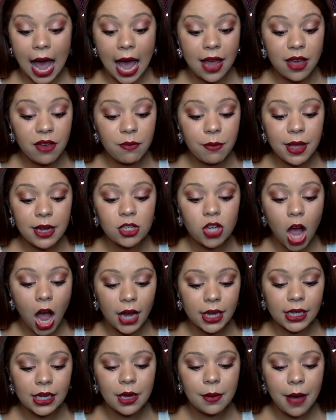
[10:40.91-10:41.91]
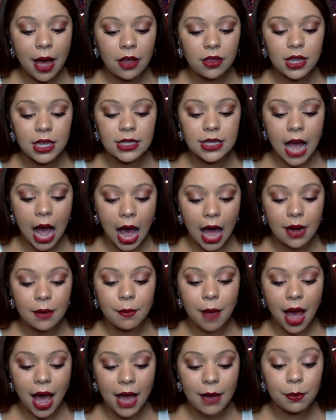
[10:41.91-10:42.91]
I have been talking about this on
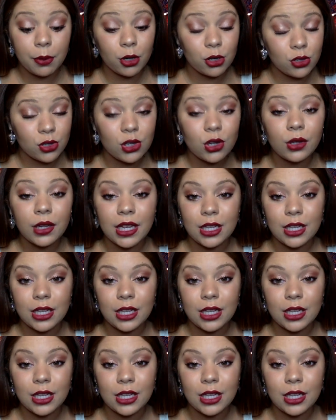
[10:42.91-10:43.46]
my personal